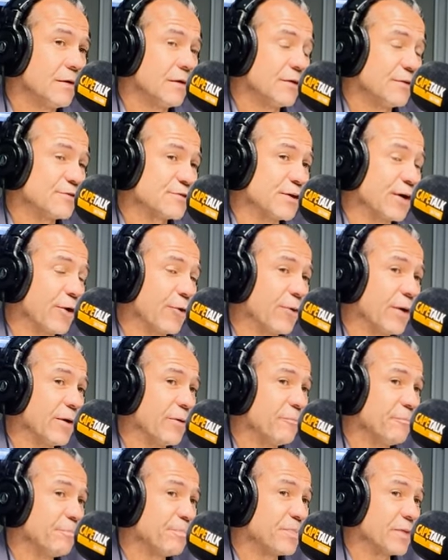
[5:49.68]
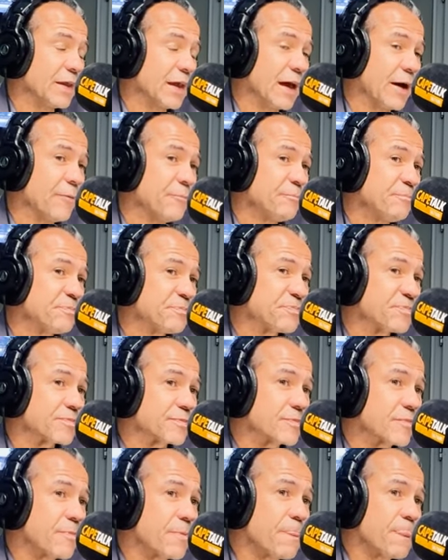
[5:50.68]
So um, yeah,
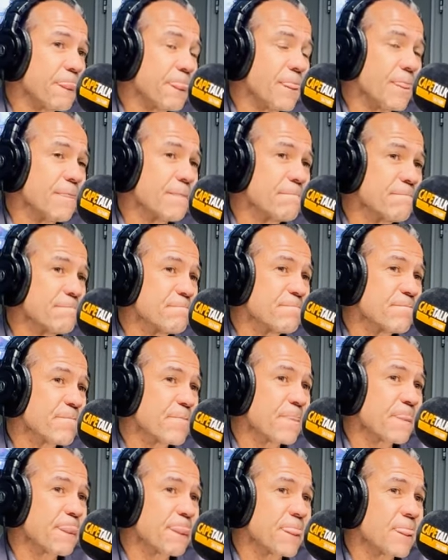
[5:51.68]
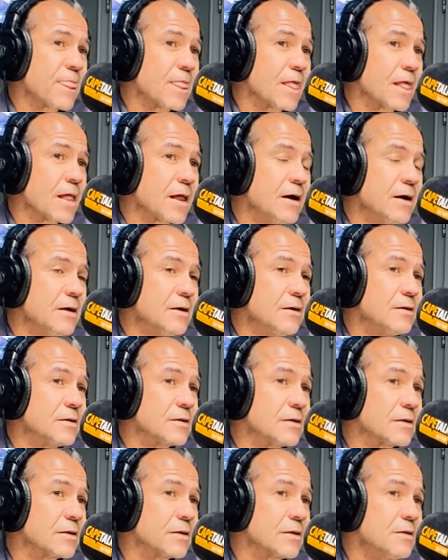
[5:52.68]
he seizes Ethan, the young man,
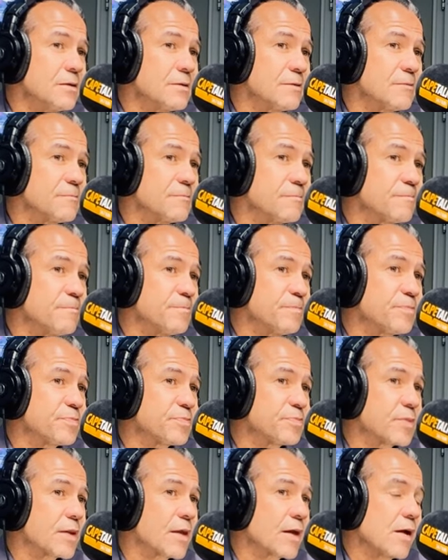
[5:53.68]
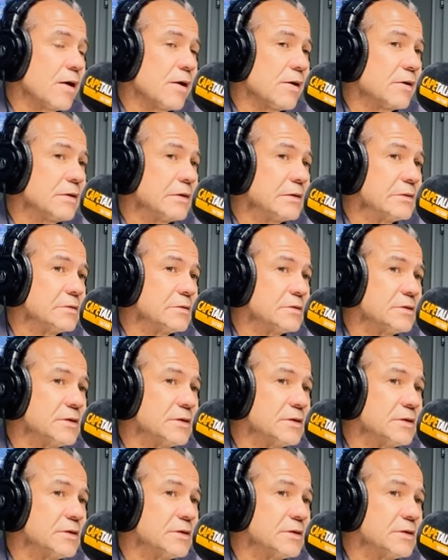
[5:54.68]
seizes upon spinning